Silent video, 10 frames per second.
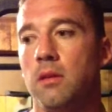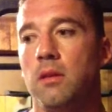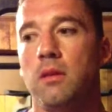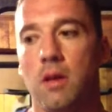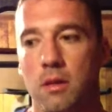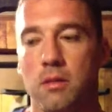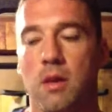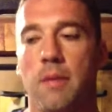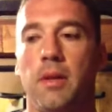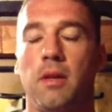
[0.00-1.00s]
not
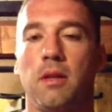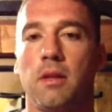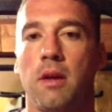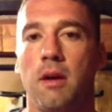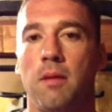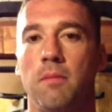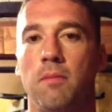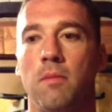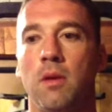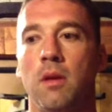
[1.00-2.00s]
stopping at the top,
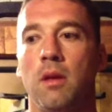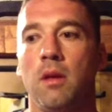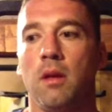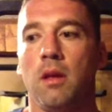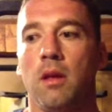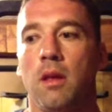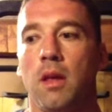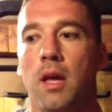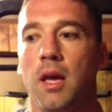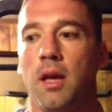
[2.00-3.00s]

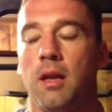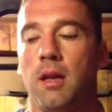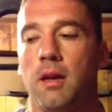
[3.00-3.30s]
and